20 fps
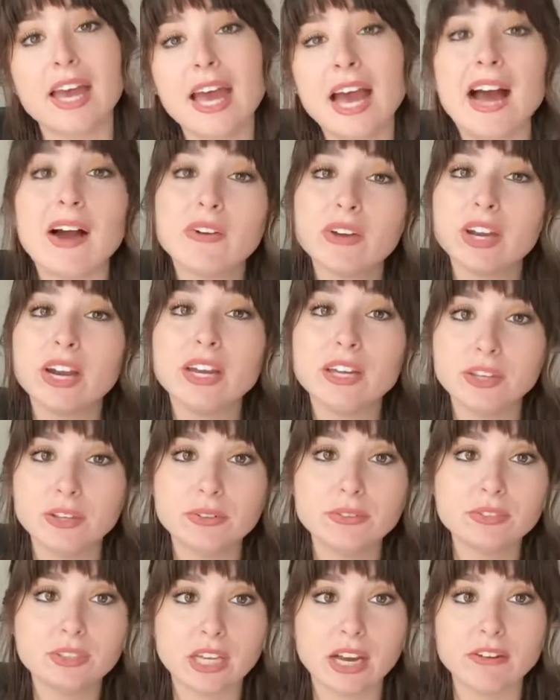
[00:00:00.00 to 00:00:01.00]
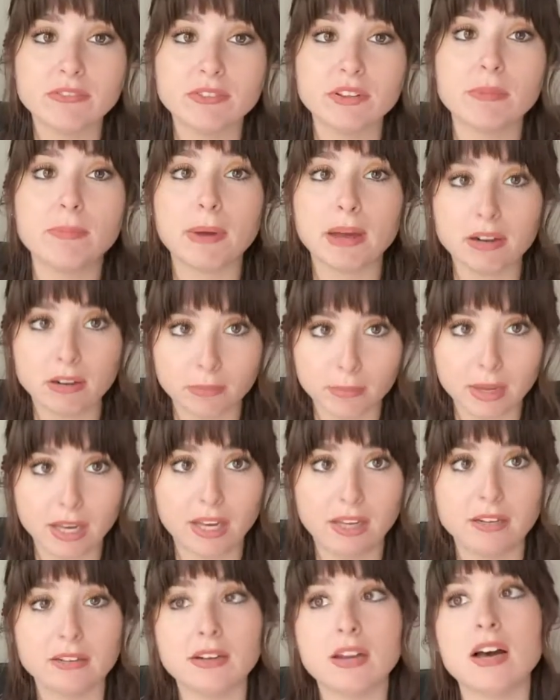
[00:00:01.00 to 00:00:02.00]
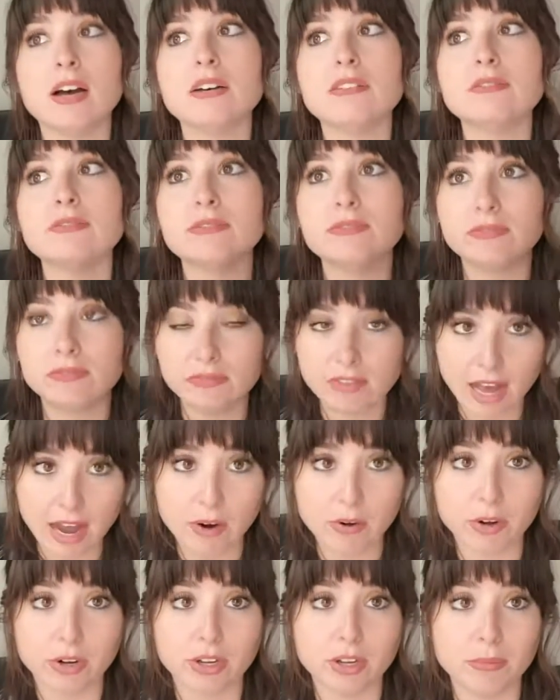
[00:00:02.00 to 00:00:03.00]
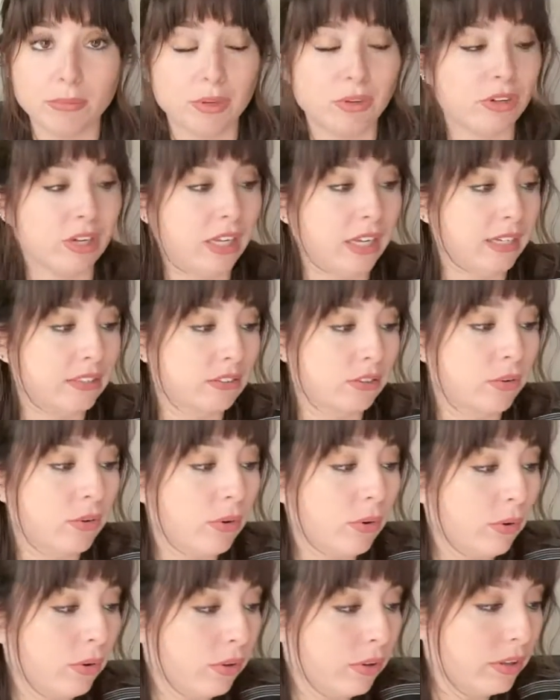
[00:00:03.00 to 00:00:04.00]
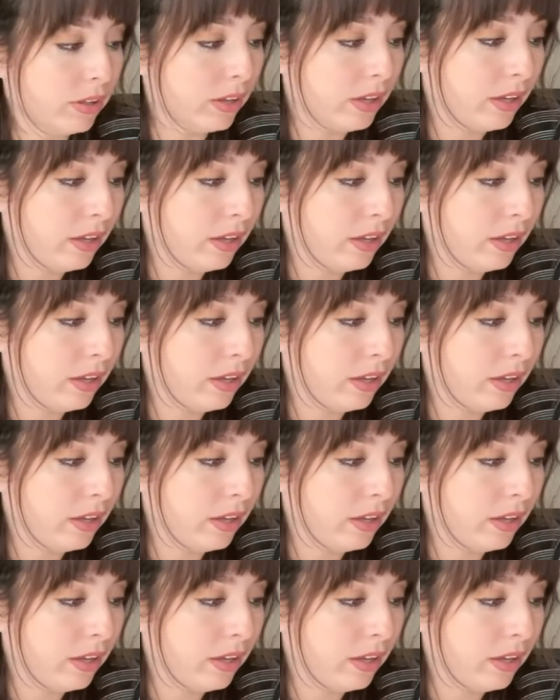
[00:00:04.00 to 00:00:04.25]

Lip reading: How can I use that for the betterment of our community as a whole?